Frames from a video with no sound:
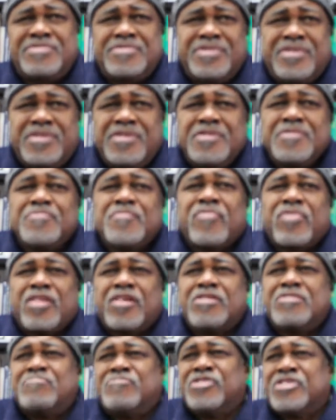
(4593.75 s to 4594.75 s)
Yeah,
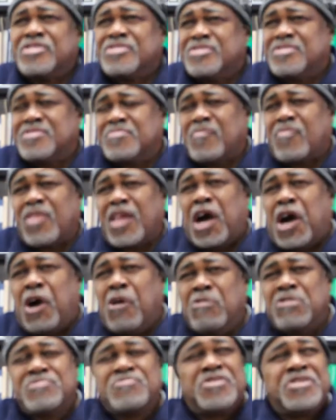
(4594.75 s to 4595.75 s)
yeah. But I
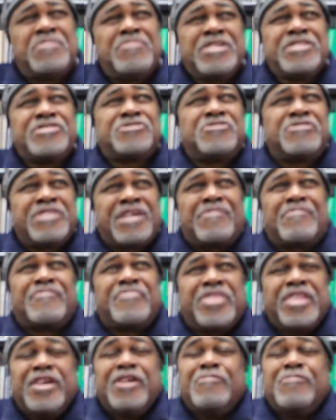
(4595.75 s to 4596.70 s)
always wanted to make sure that